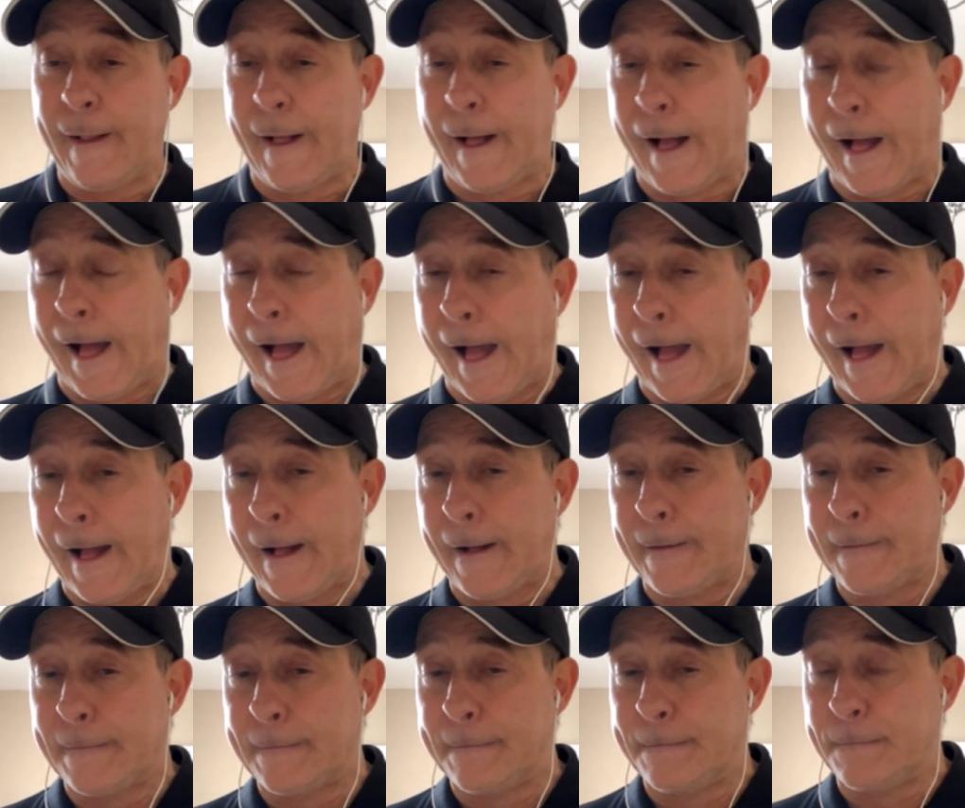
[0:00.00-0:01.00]

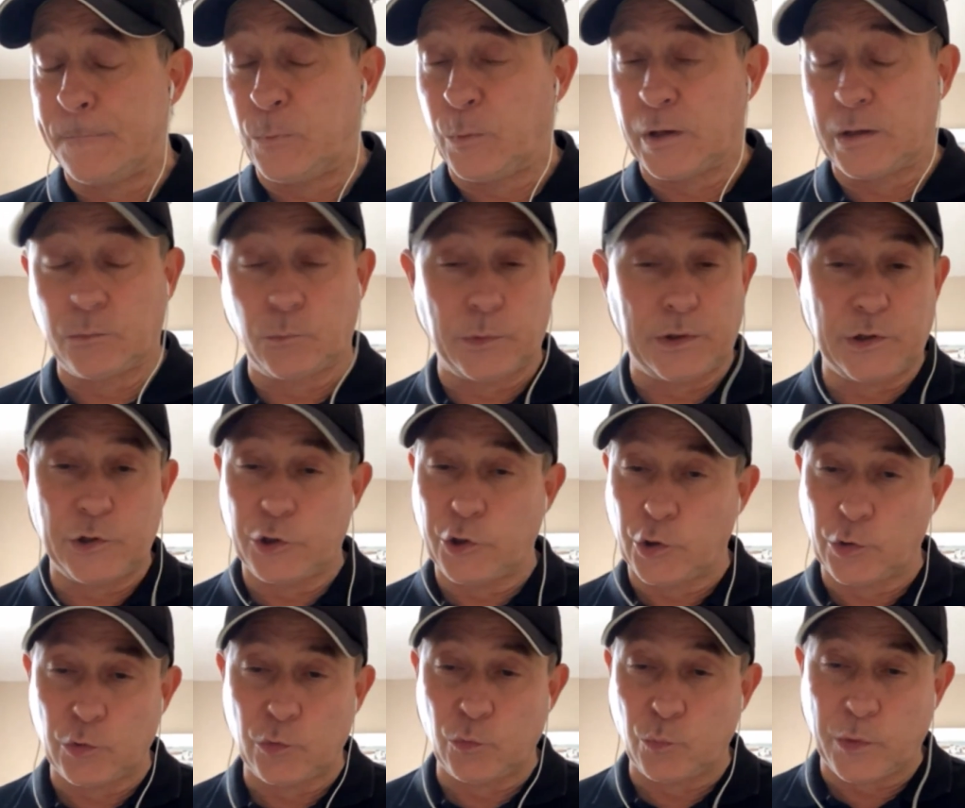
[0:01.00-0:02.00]
We
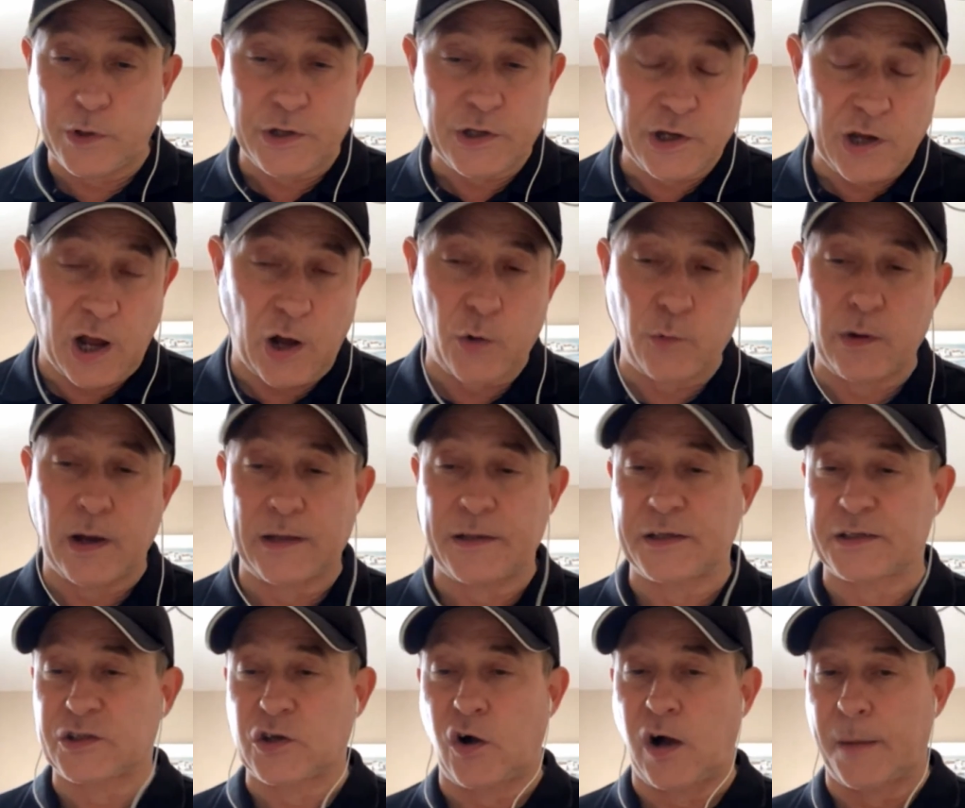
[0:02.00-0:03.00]
know at
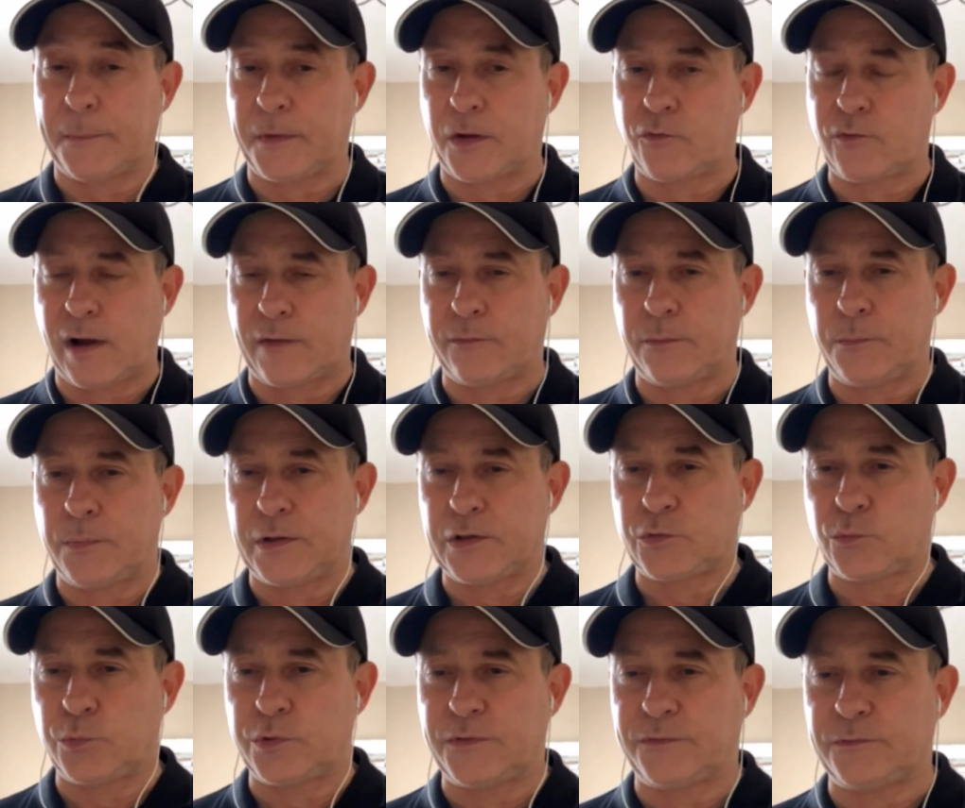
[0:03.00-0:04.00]
the time that
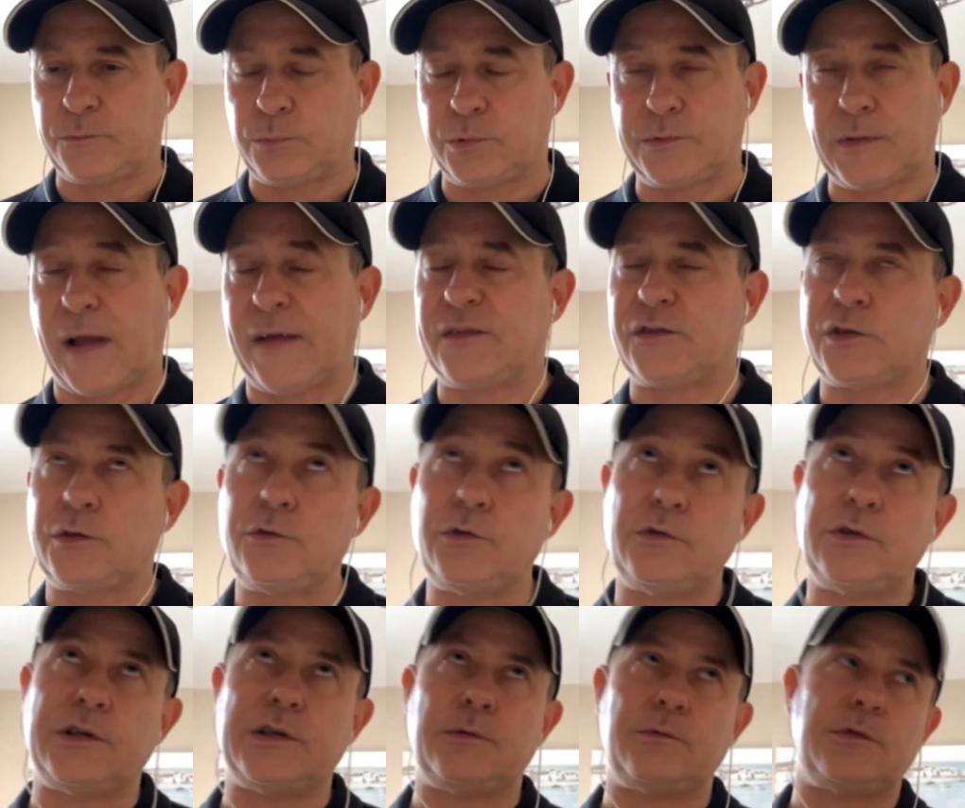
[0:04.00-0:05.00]
Gravenberch would
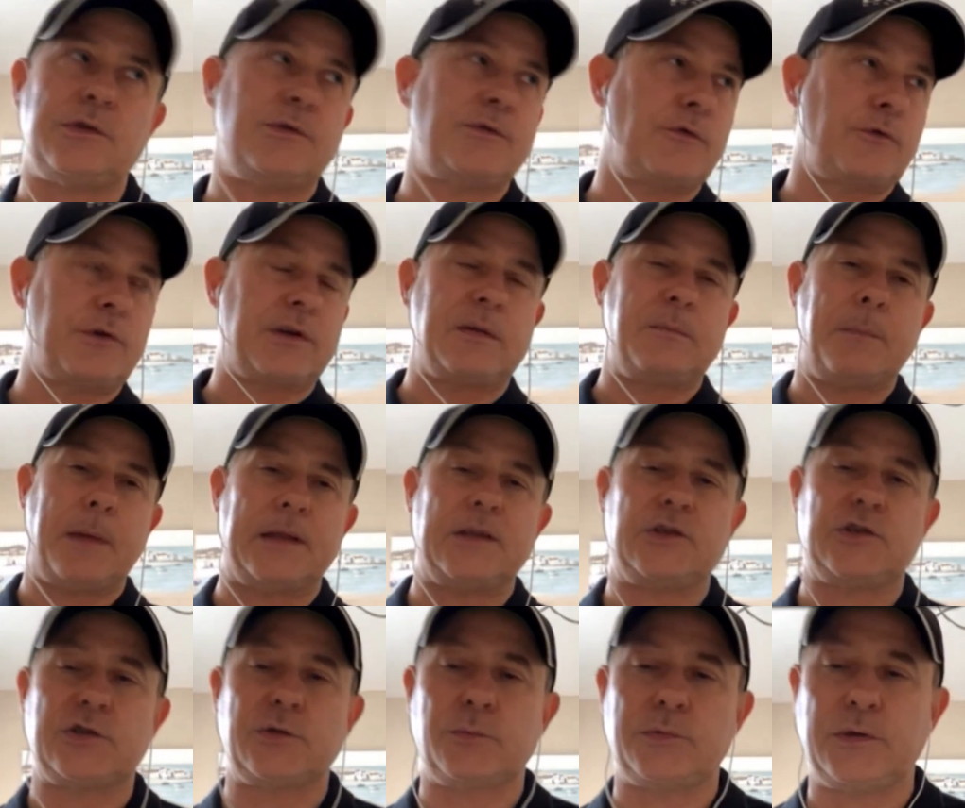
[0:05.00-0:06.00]
absolutely, you already
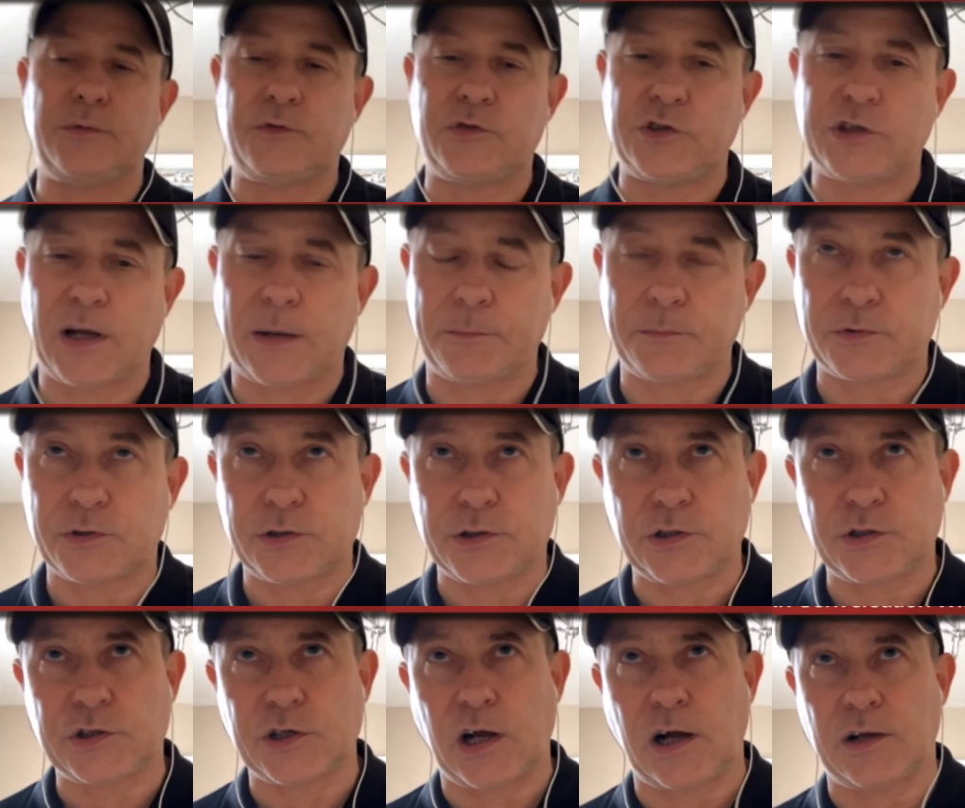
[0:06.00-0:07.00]
mentioned, would have jumped at
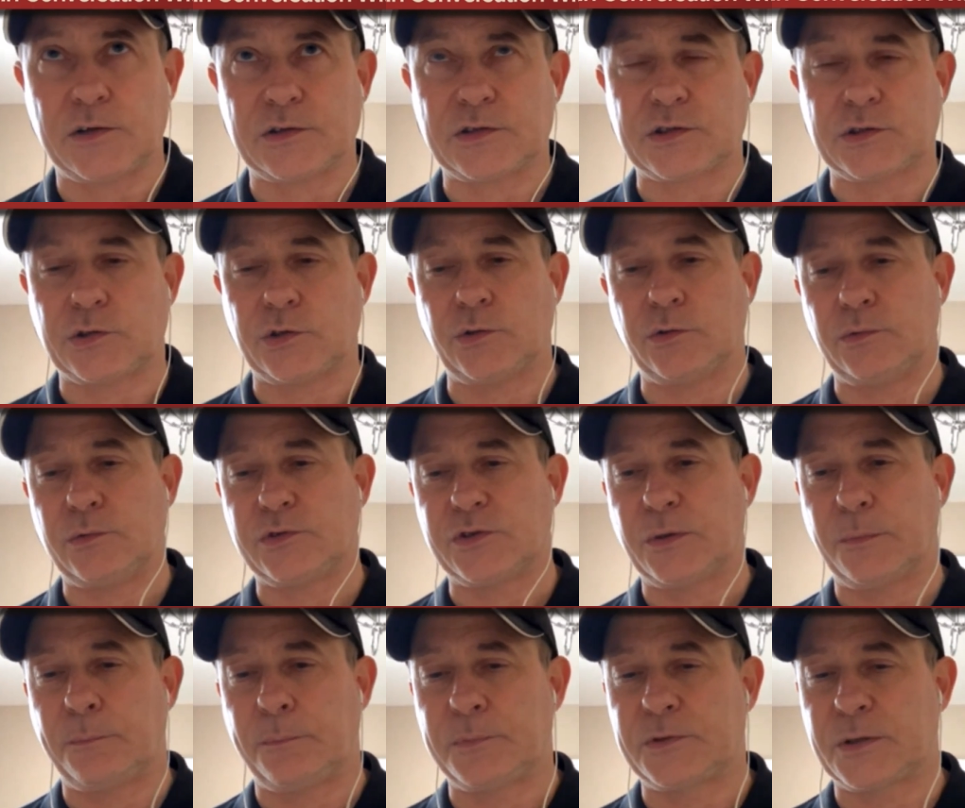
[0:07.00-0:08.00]
the chance to
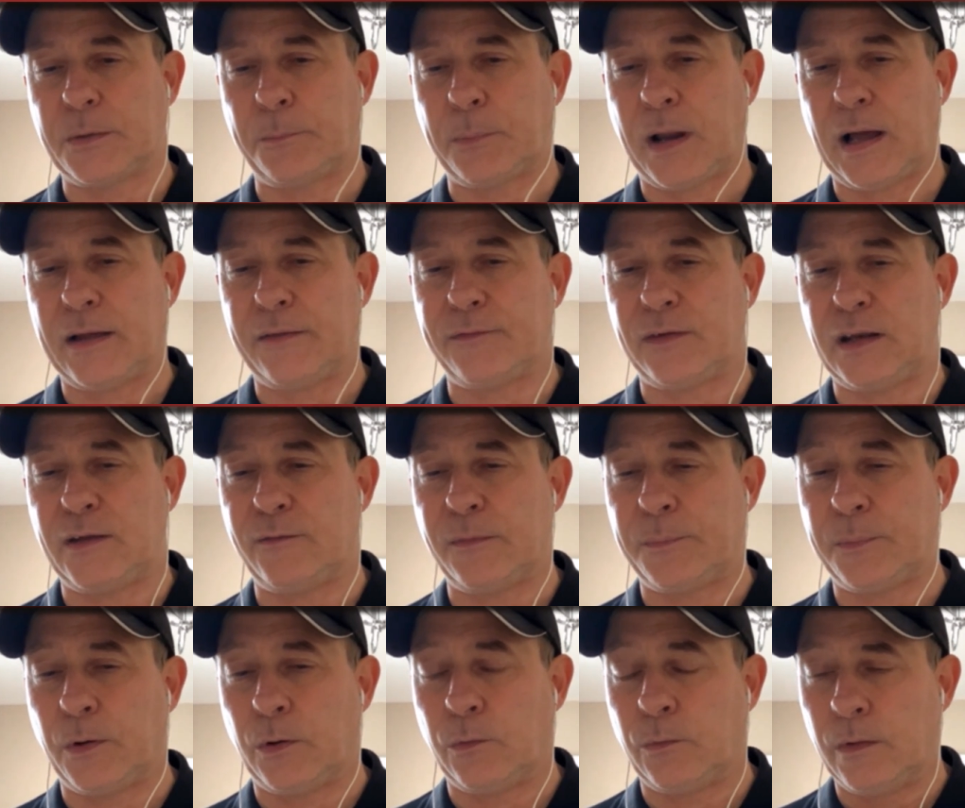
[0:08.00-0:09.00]
play for
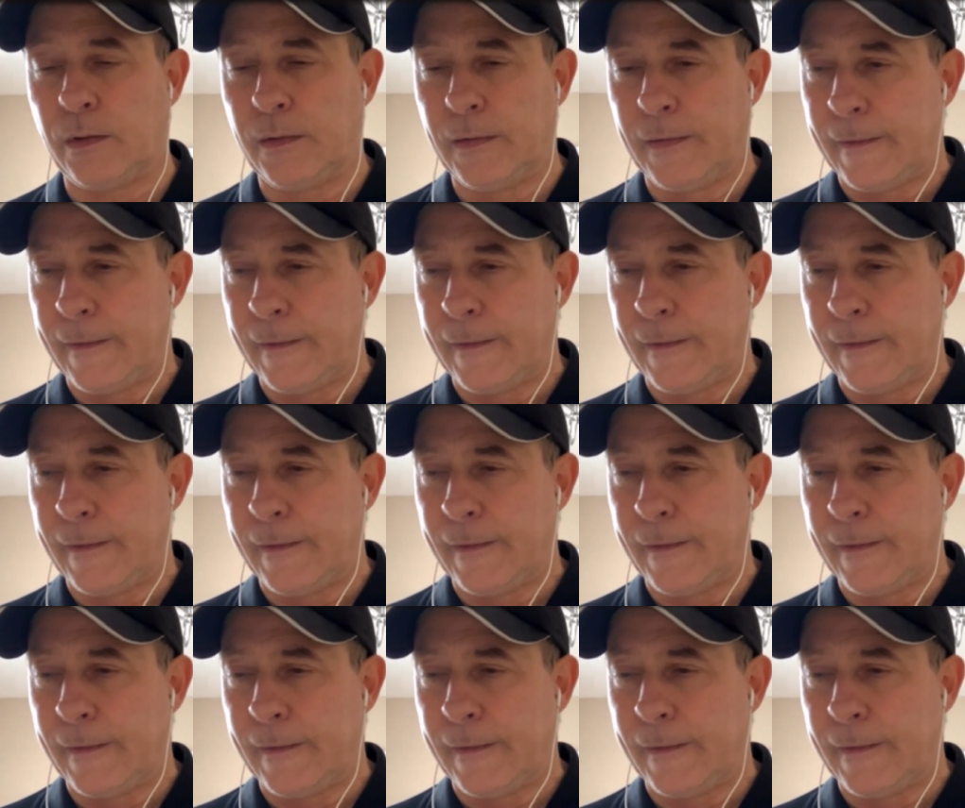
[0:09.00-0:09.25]
Liverpool.